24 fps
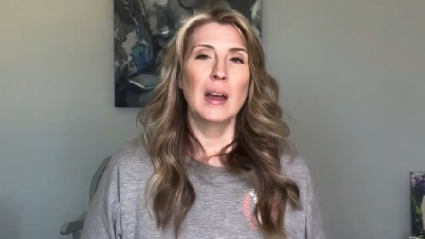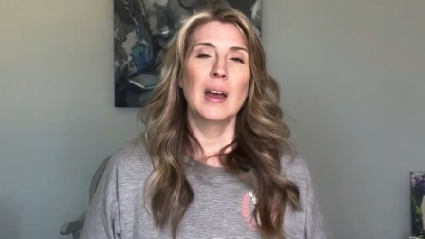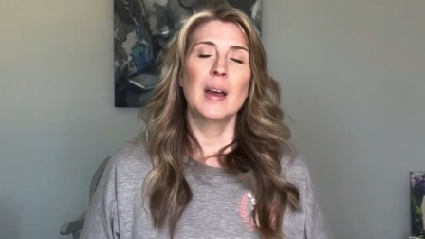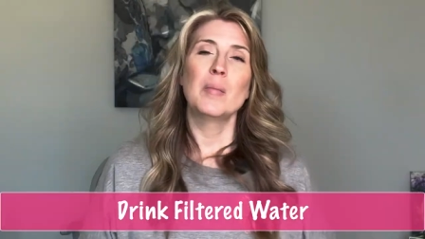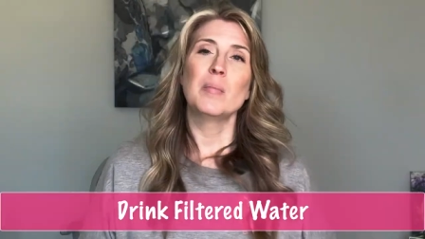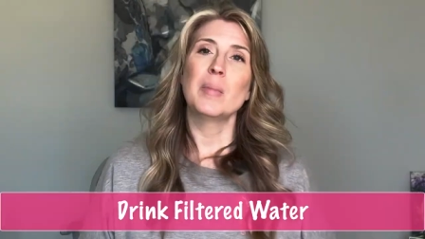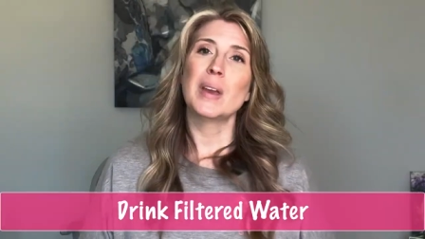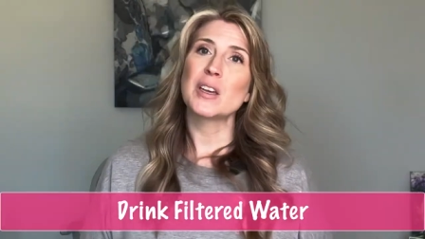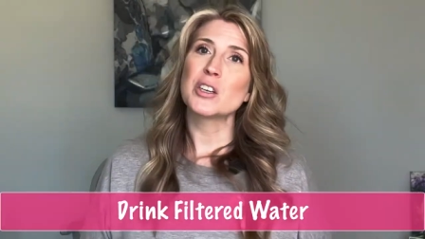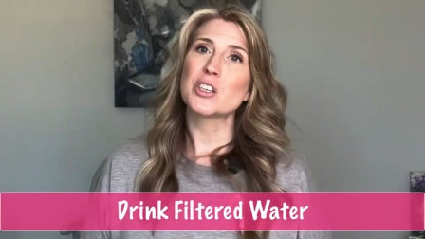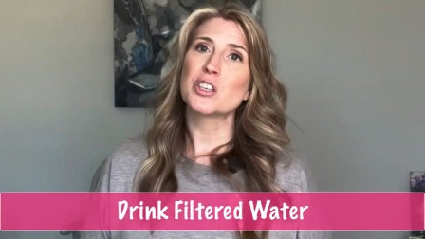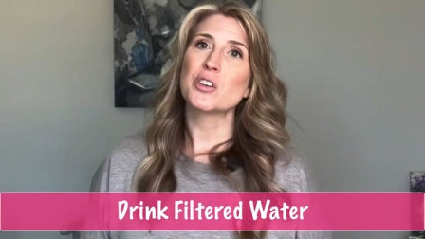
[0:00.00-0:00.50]

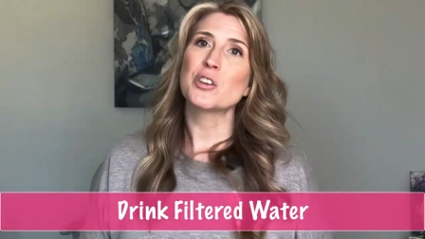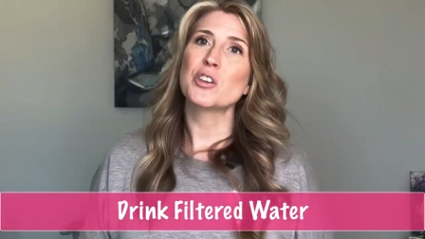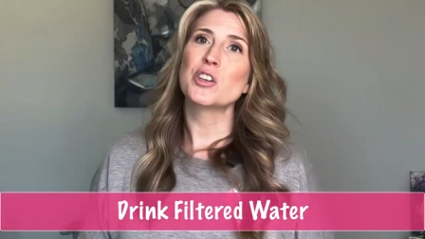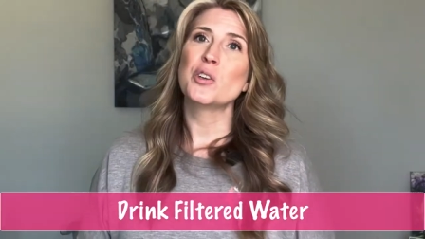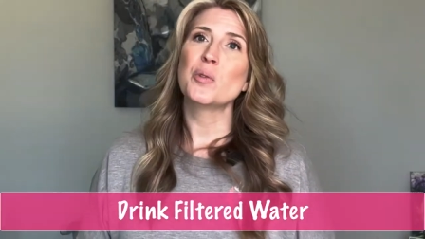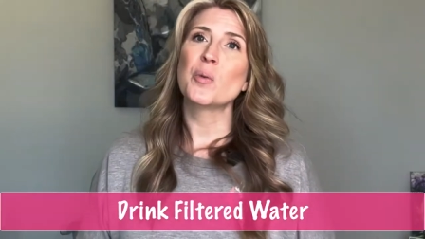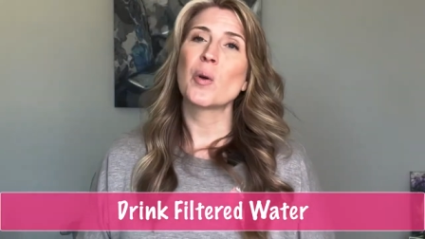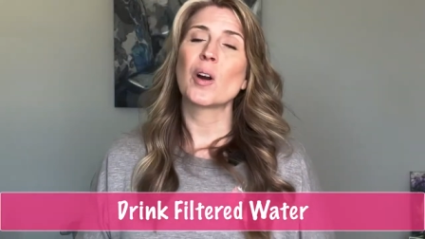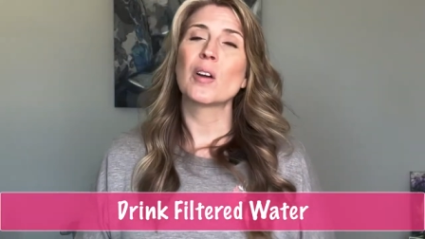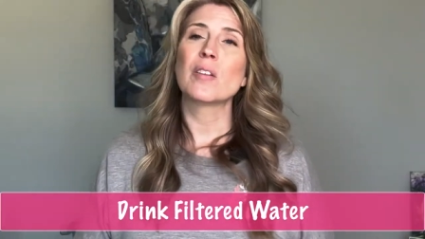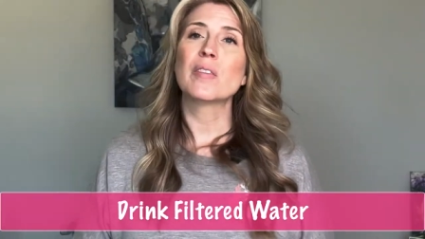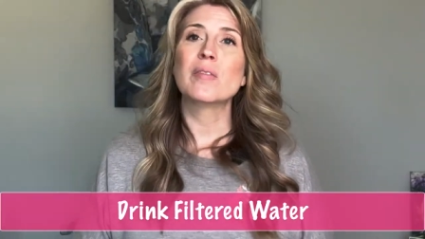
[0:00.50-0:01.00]
make sure you
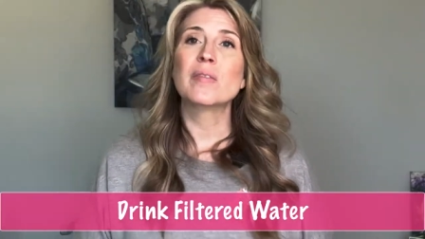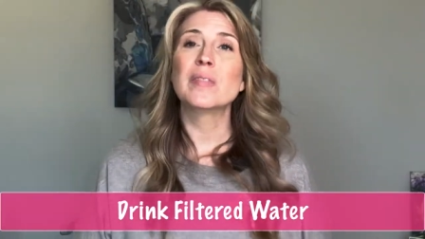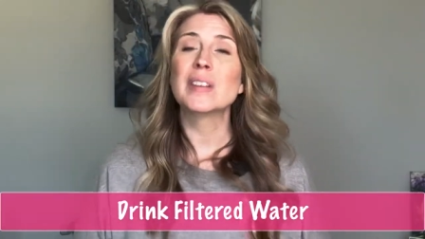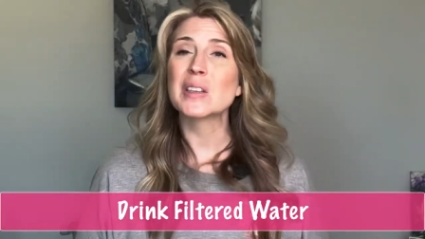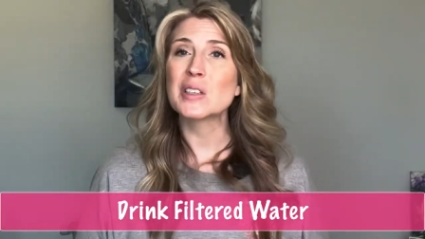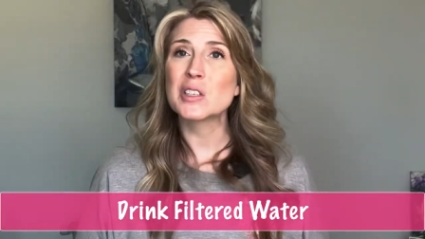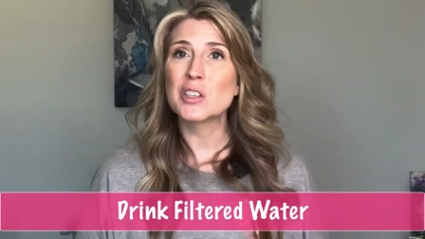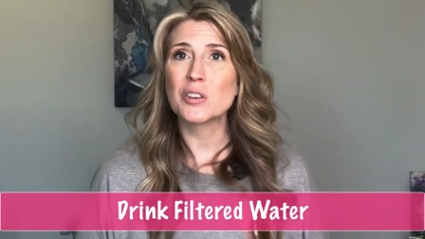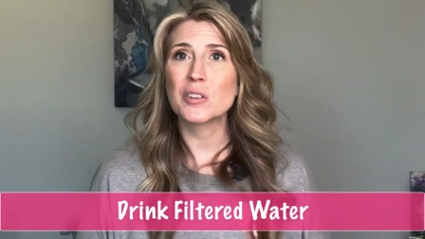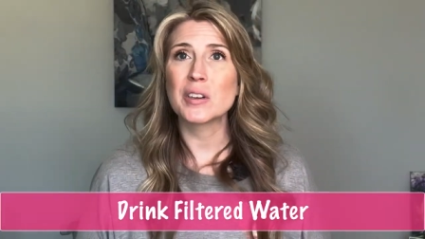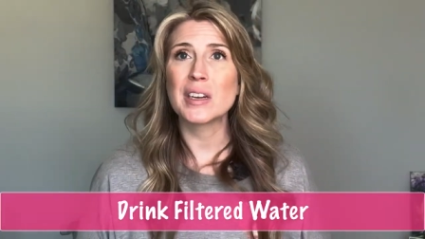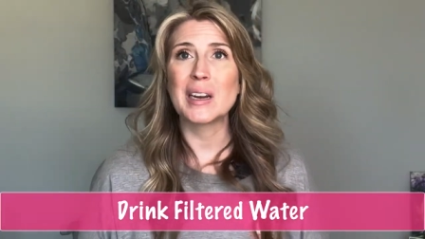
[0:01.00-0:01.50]
are
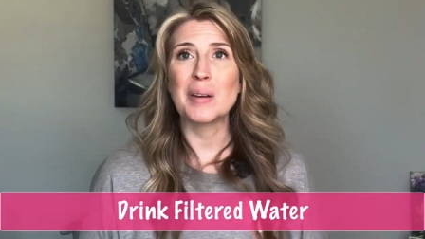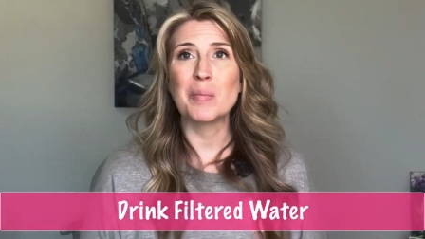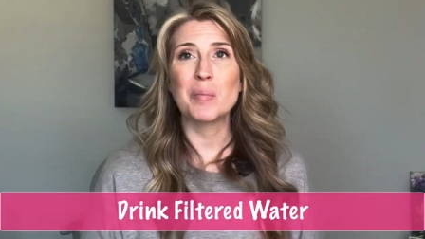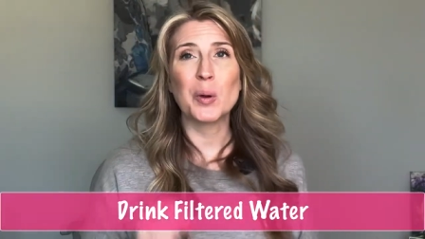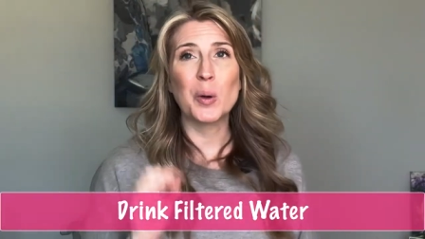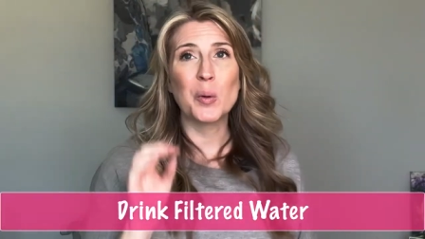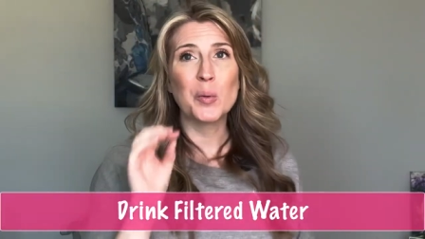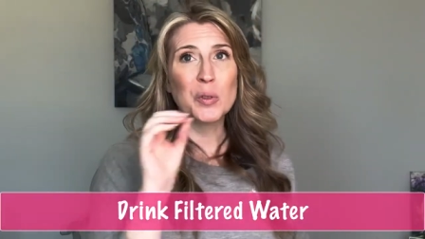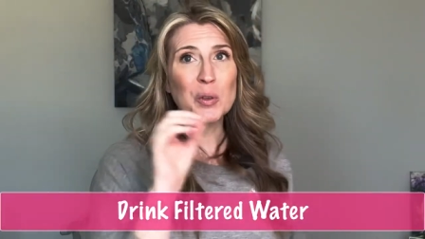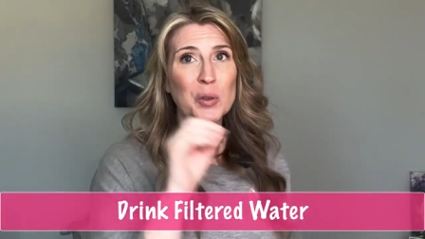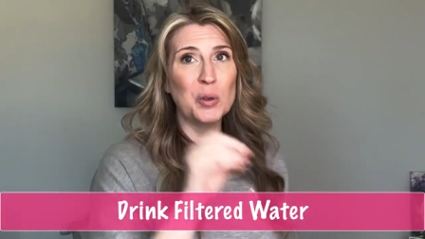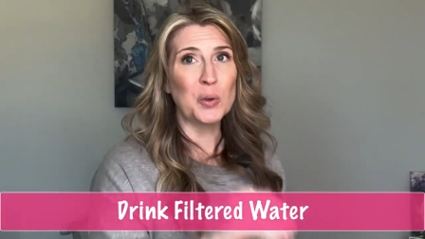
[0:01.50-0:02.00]
filtering
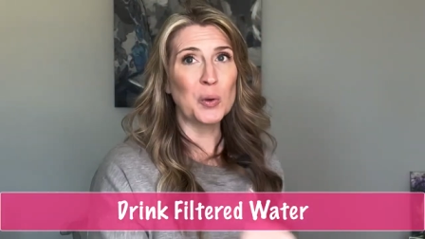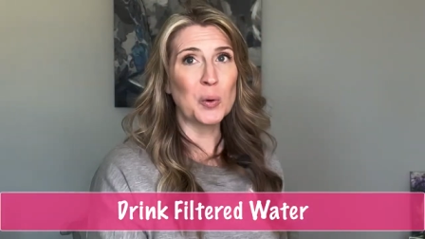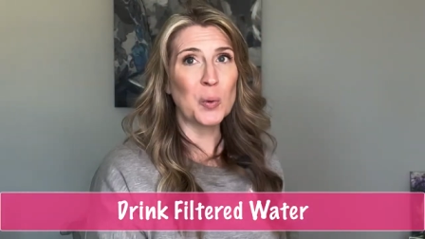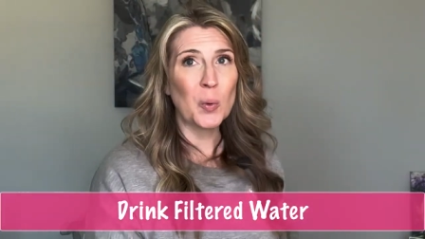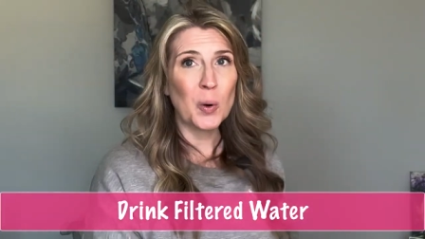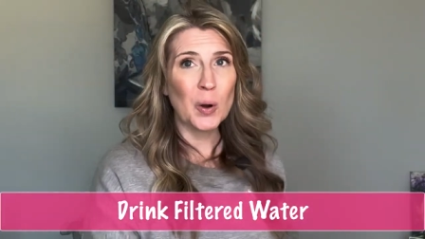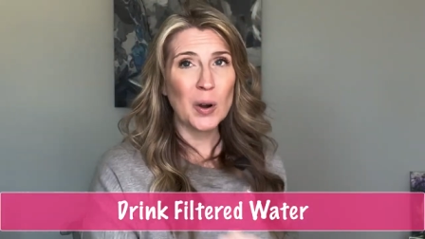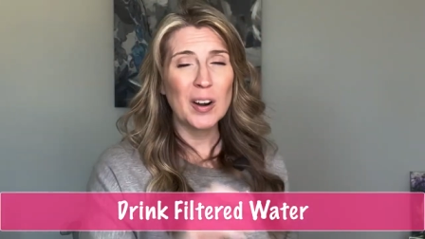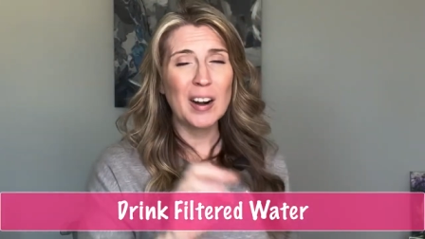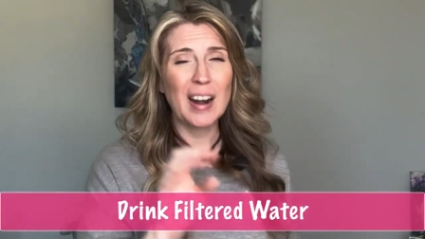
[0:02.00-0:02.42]
both your